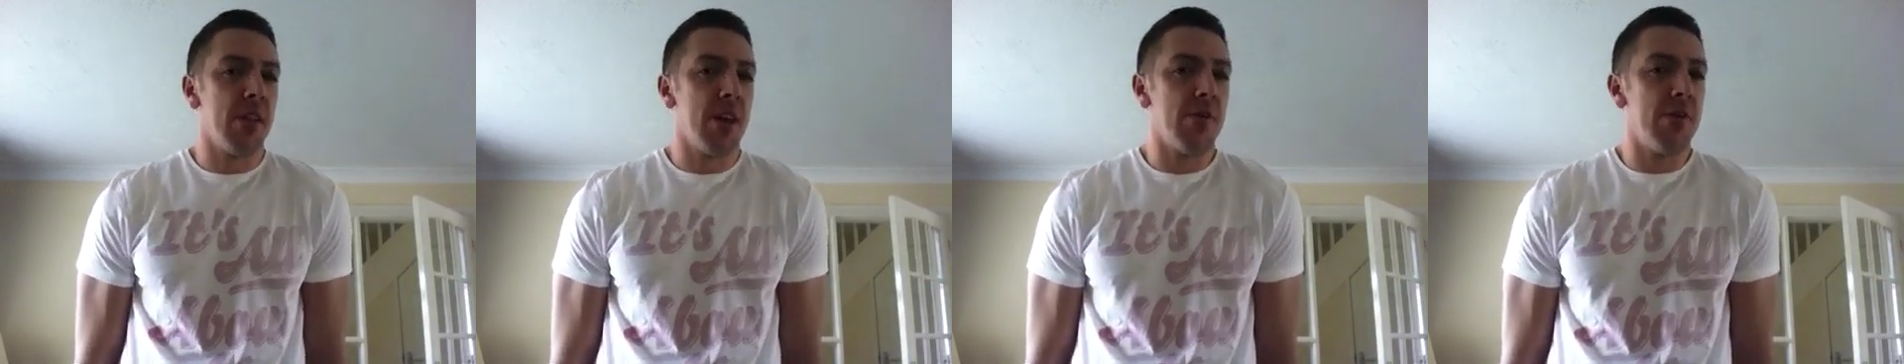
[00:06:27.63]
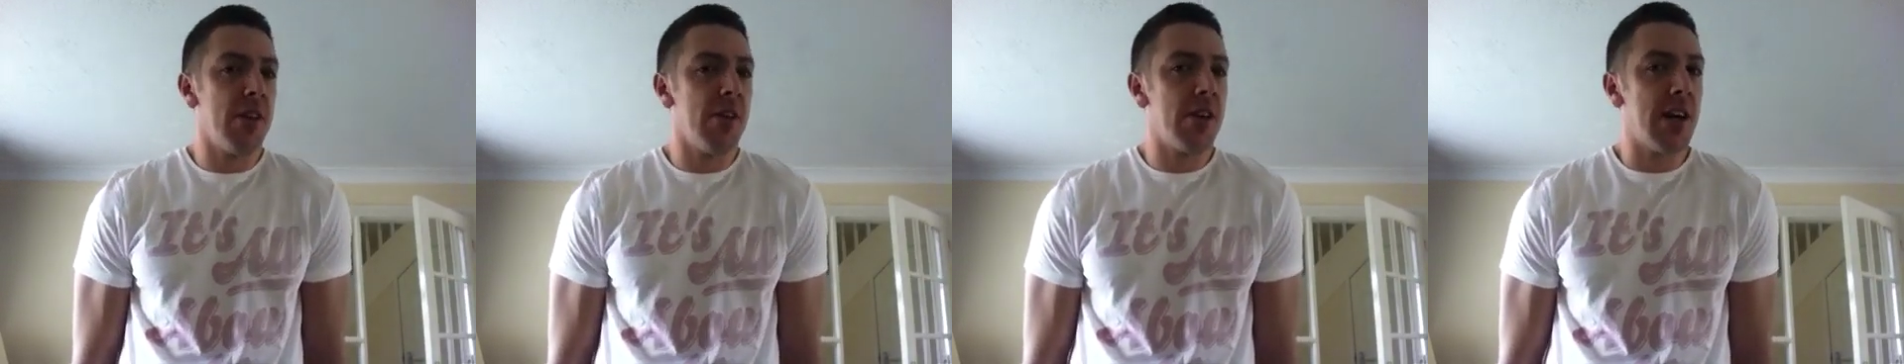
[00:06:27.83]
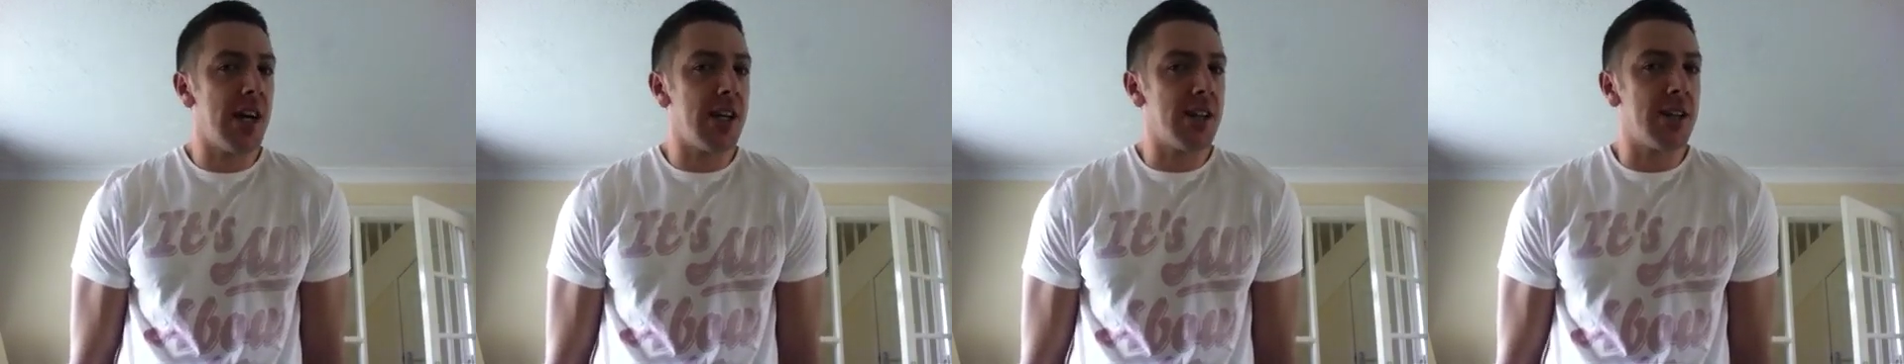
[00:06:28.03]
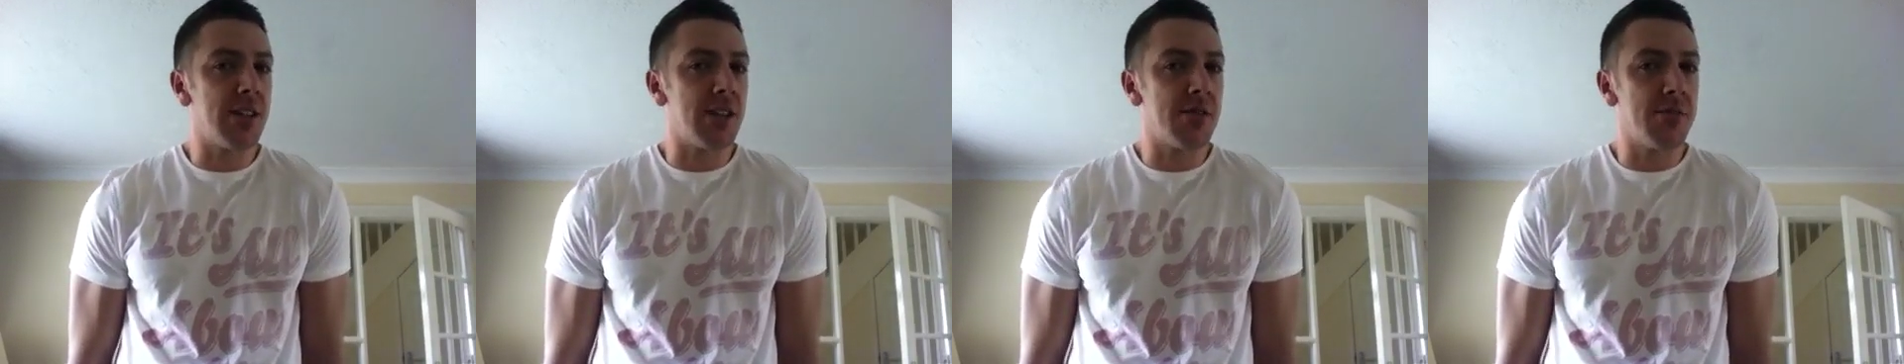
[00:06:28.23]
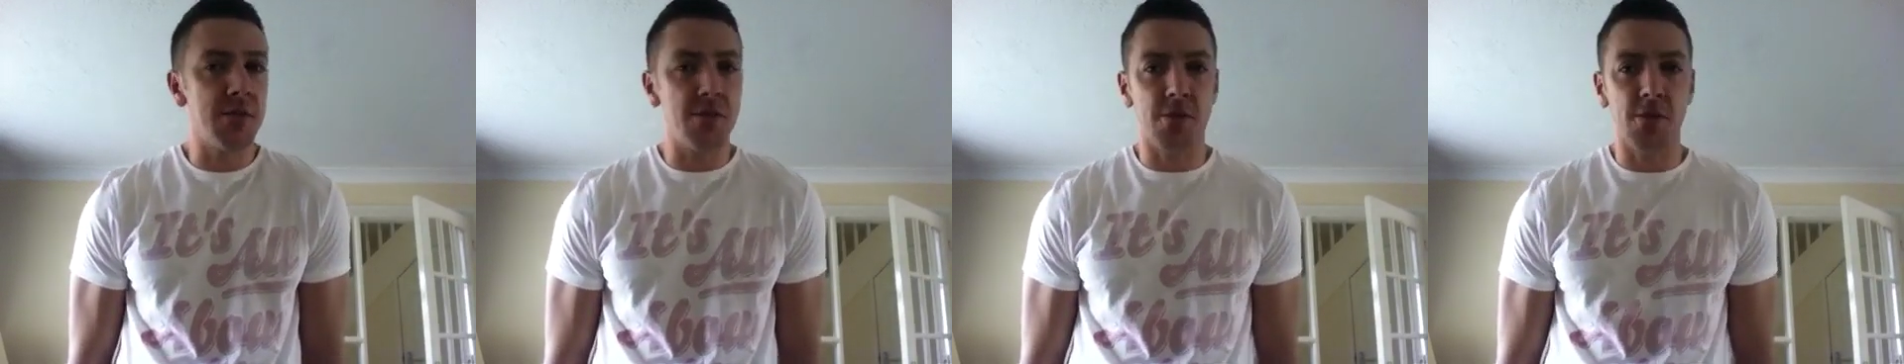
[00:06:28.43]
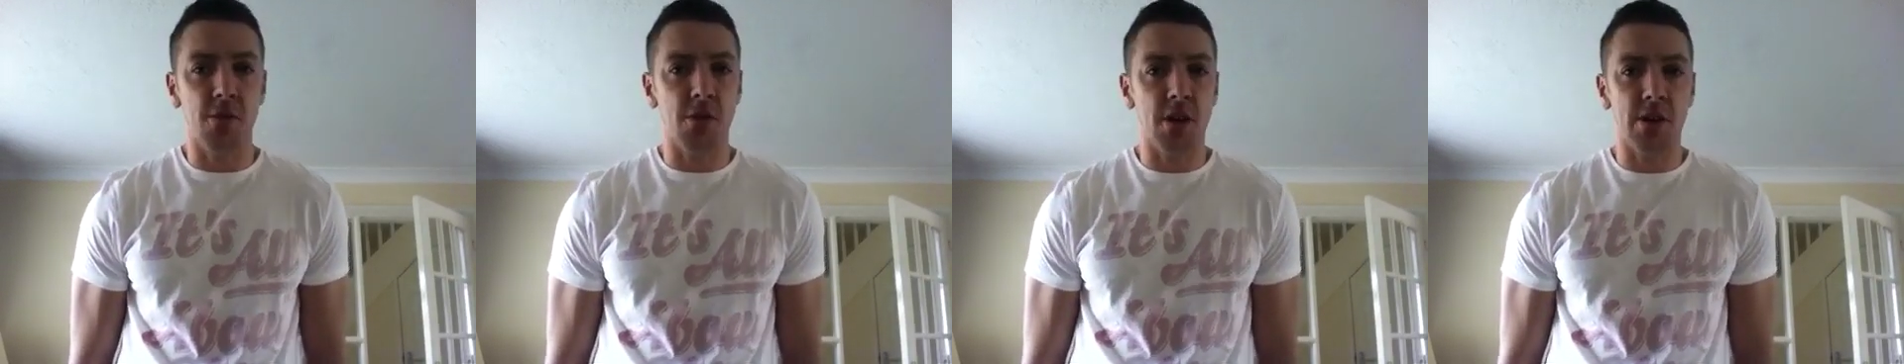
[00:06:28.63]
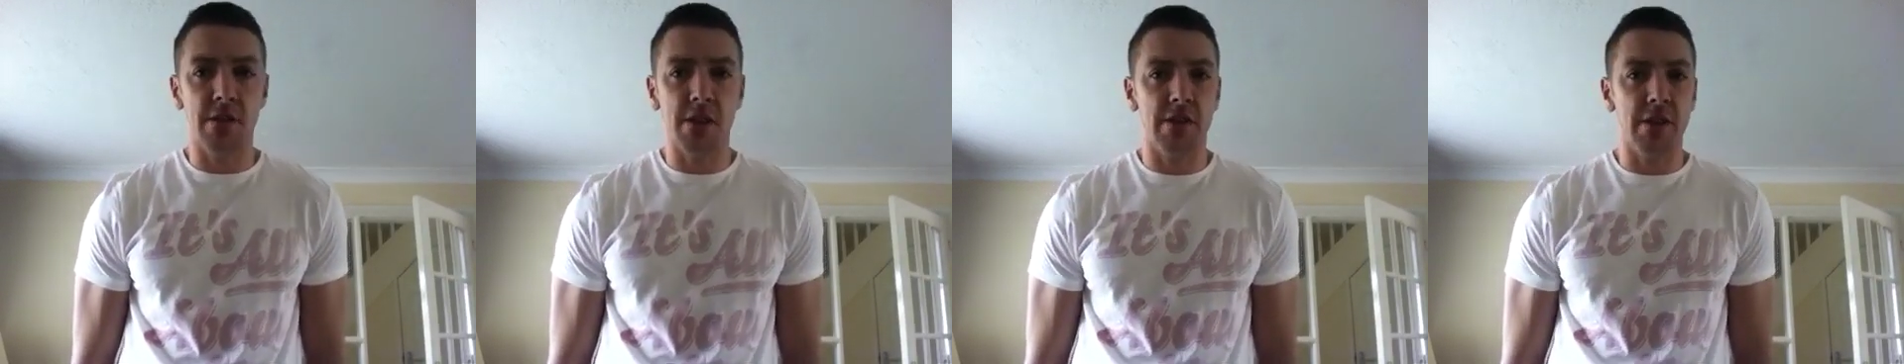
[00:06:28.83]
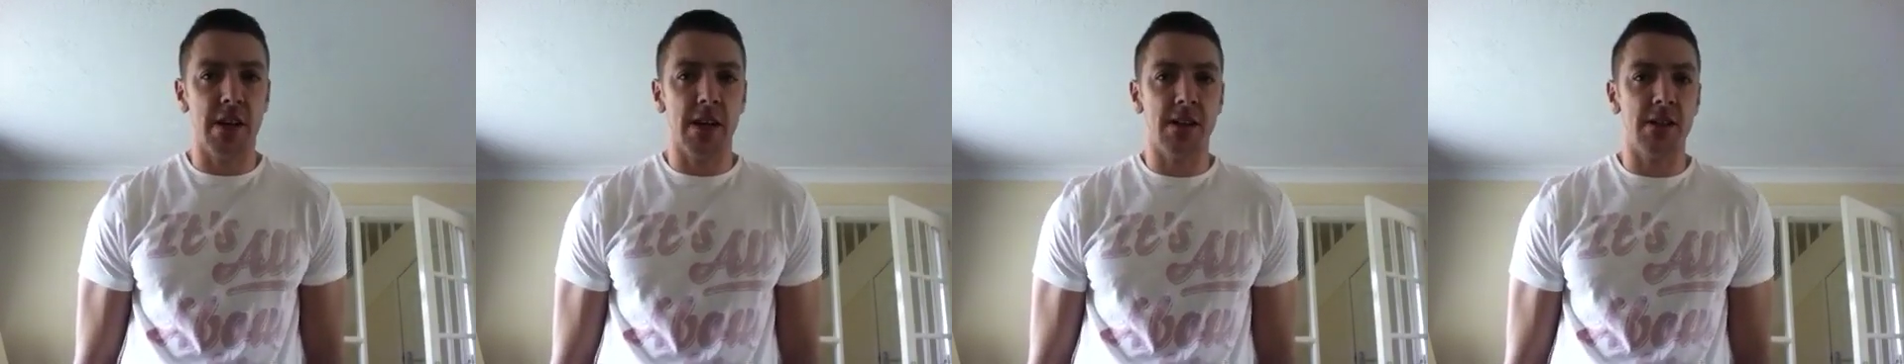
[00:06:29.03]
I've never had this before. I've
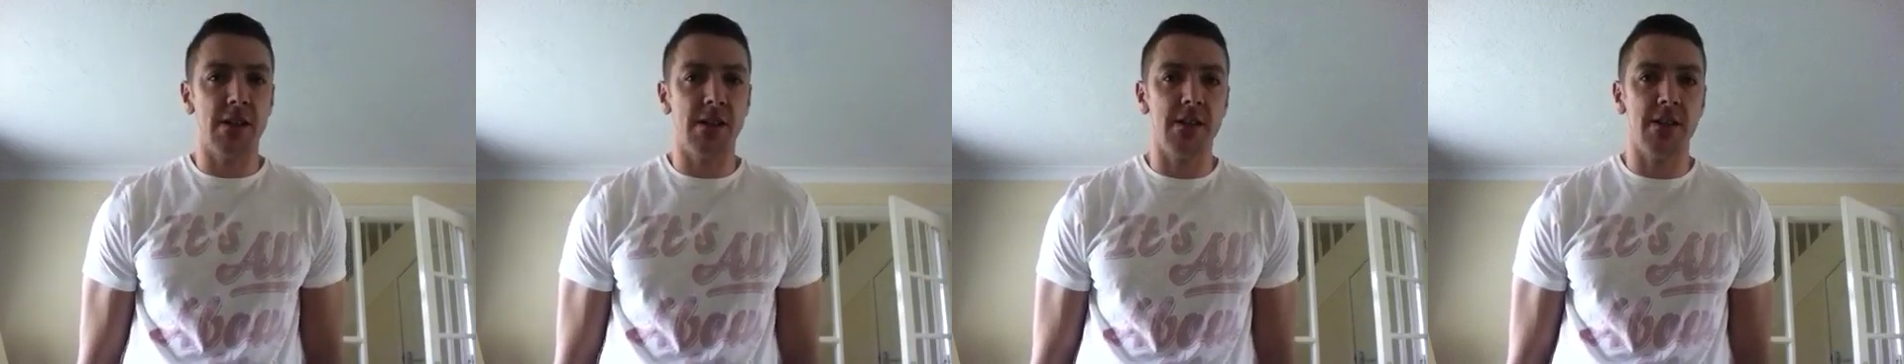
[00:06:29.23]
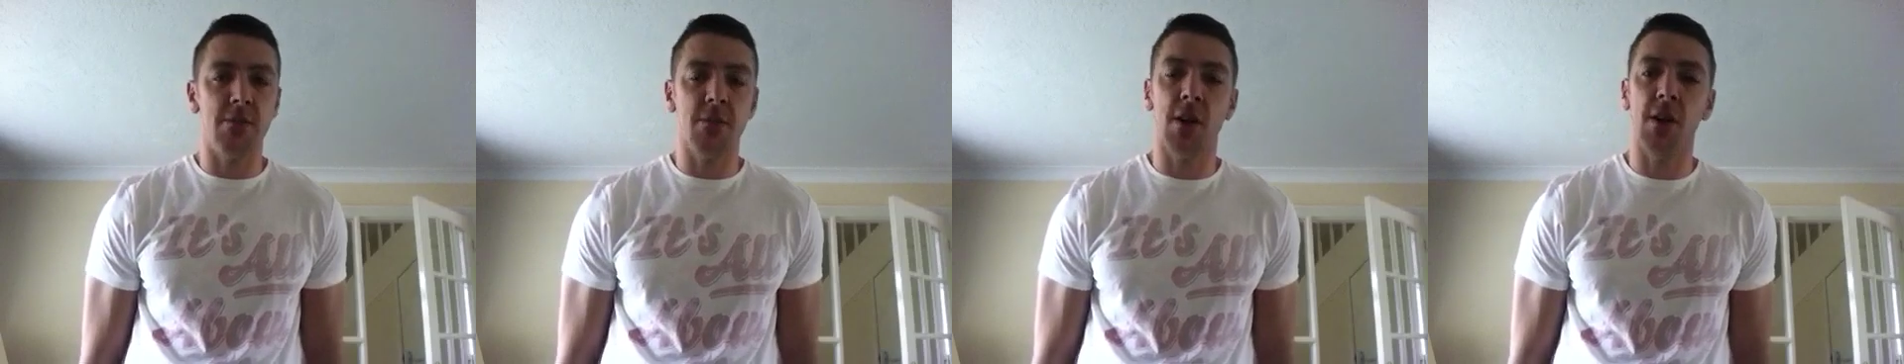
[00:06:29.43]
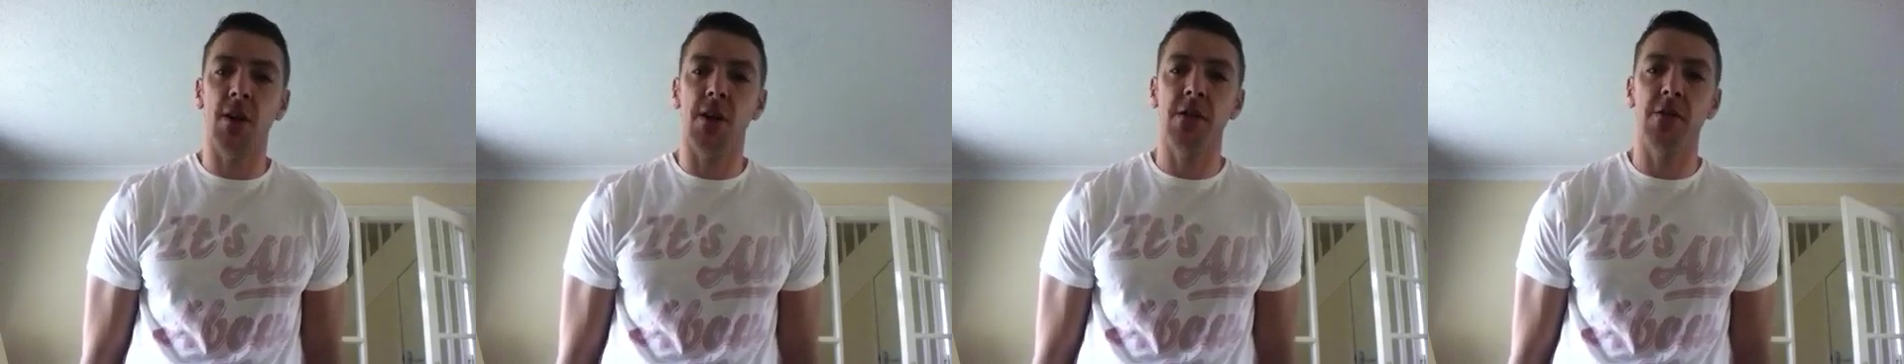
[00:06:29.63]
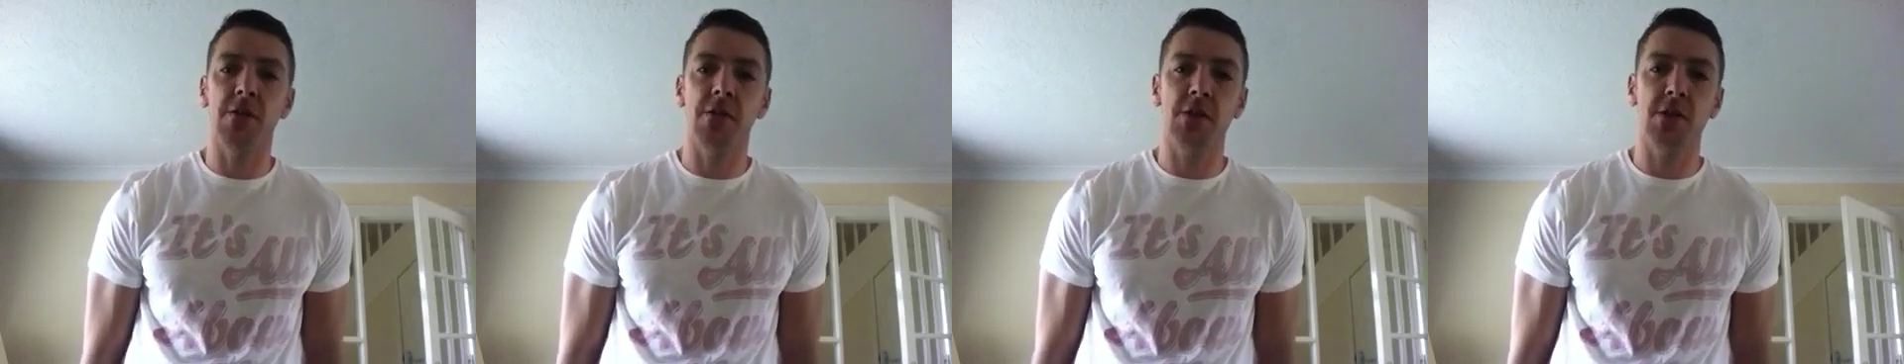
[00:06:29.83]
never had this in my life,